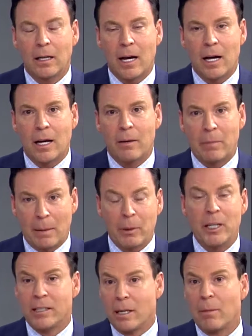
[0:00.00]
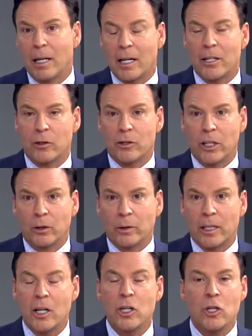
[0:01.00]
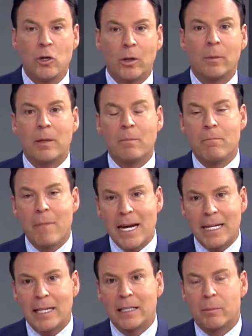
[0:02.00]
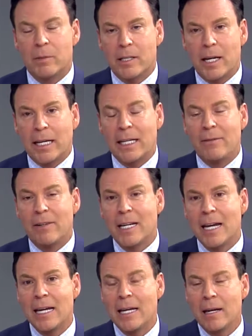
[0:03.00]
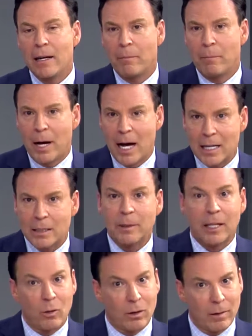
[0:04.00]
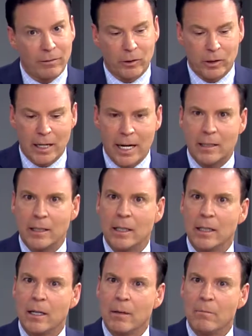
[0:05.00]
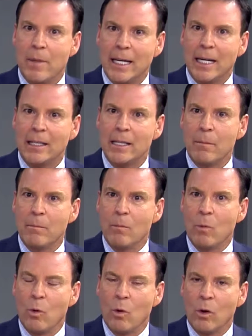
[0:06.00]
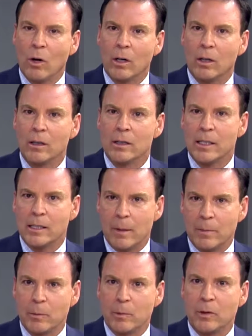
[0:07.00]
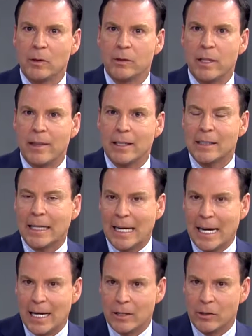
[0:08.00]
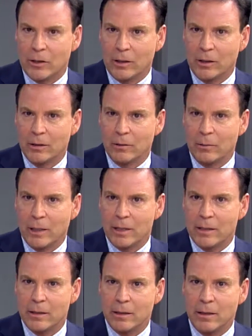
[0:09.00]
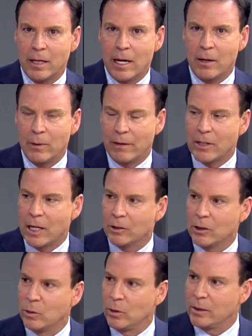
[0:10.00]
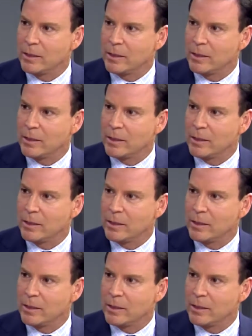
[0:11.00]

by putting sunblock on your children, you could be making them sick and even possibly, according to my first guest, making them more susceptible to things like cancer. With us, we have Dr. Gould.